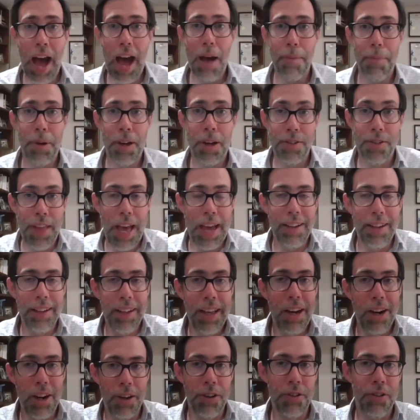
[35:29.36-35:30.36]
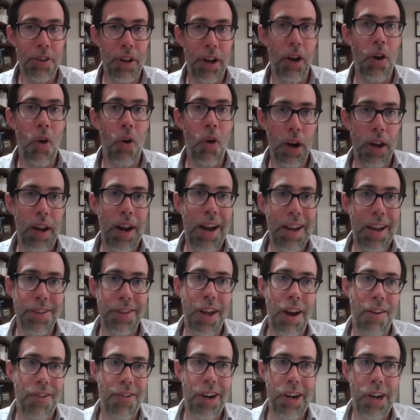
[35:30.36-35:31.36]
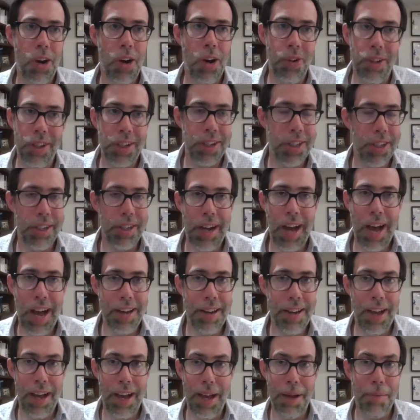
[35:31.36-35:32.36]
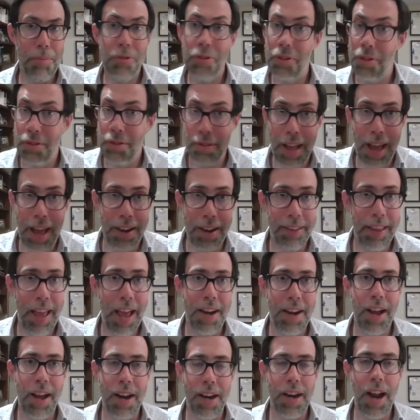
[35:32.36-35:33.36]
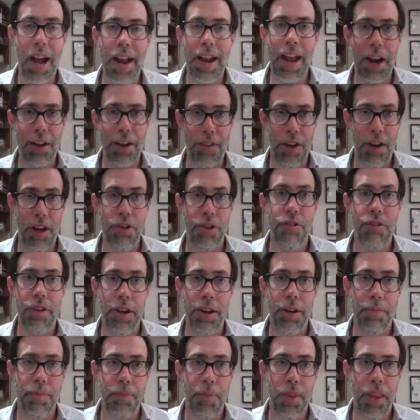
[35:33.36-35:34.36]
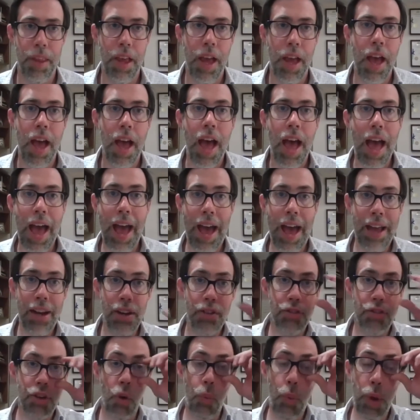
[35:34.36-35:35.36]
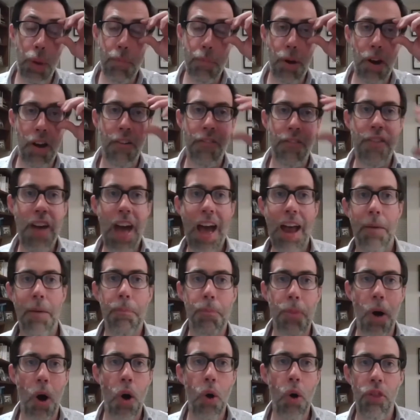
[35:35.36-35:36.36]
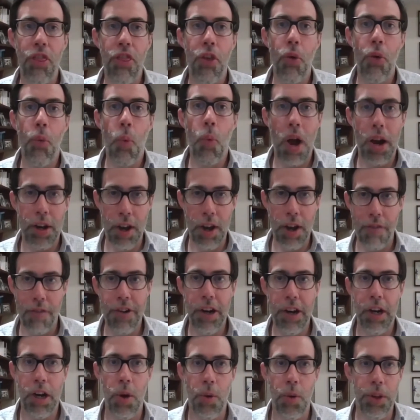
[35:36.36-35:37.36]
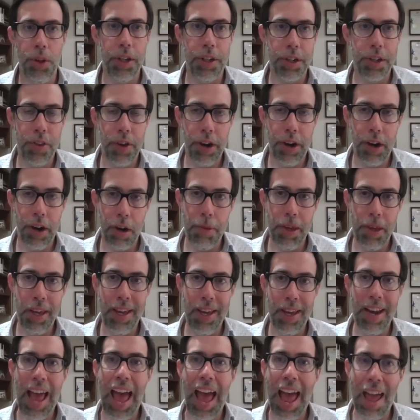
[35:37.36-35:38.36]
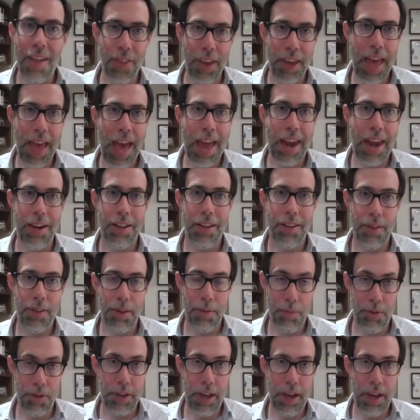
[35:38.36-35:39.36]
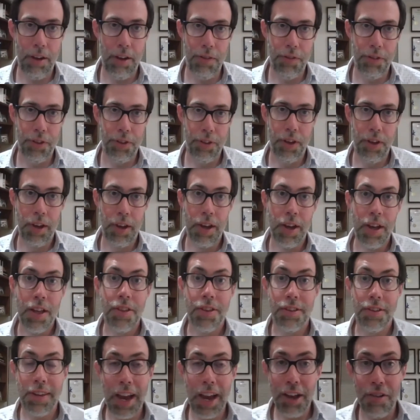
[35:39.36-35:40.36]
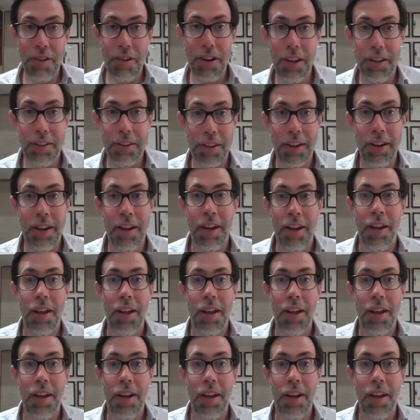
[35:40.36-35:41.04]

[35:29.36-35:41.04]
Because that leader is going to organize the governing coalition 9 times out of 10, 99 out of 100. And so we vet both what governing coalition they're going to be in and the candidates themselves. The second reason,